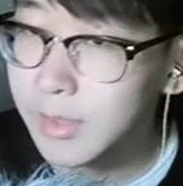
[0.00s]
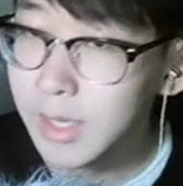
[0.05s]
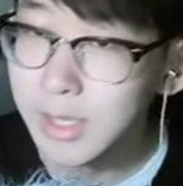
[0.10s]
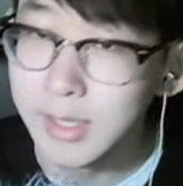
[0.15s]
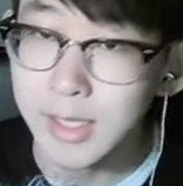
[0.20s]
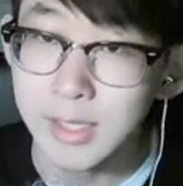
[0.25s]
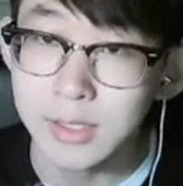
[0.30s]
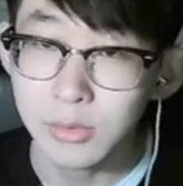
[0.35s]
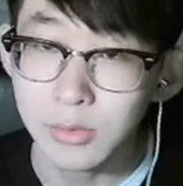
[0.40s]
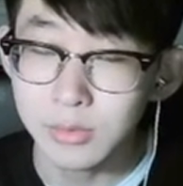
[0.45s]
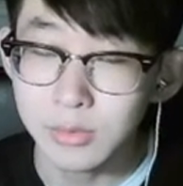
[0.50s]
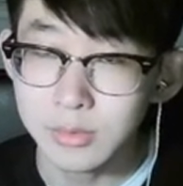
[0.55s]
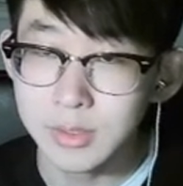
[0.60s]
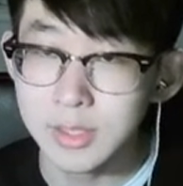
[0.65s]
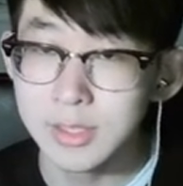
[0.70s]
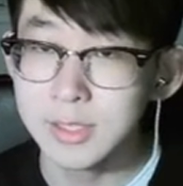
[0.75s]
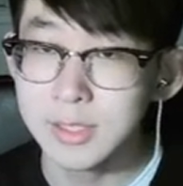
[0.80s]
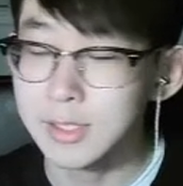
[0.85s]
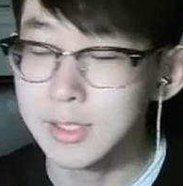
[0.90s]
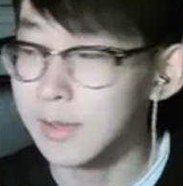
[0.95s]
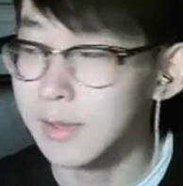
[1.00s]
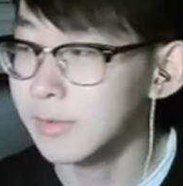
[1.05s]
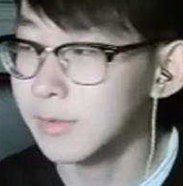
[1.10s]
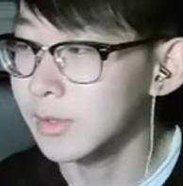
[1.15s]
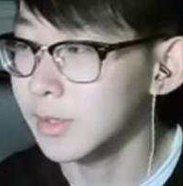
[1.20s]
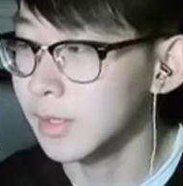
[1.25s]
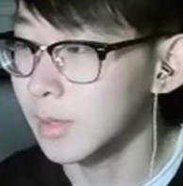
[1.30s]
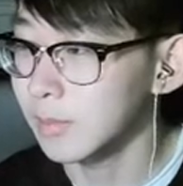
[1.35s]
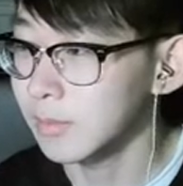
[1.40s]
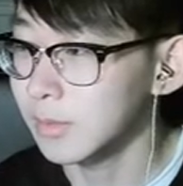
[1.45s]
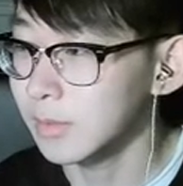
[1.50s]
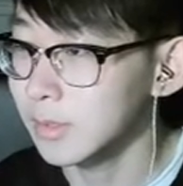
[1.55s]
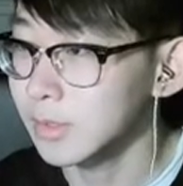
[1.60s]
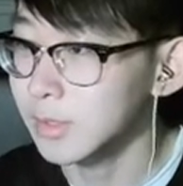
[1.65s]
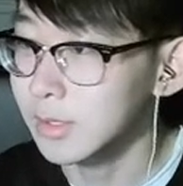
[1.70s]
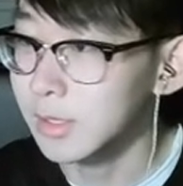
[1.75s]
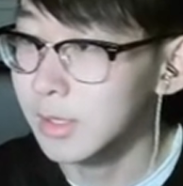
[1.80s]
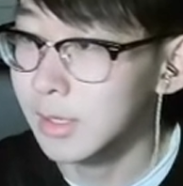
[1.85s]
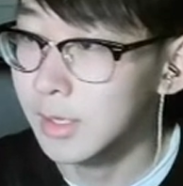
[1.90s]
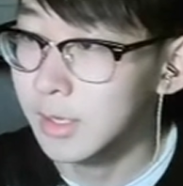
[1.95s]
And that's only 7
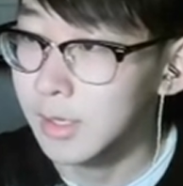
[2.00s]
numbers.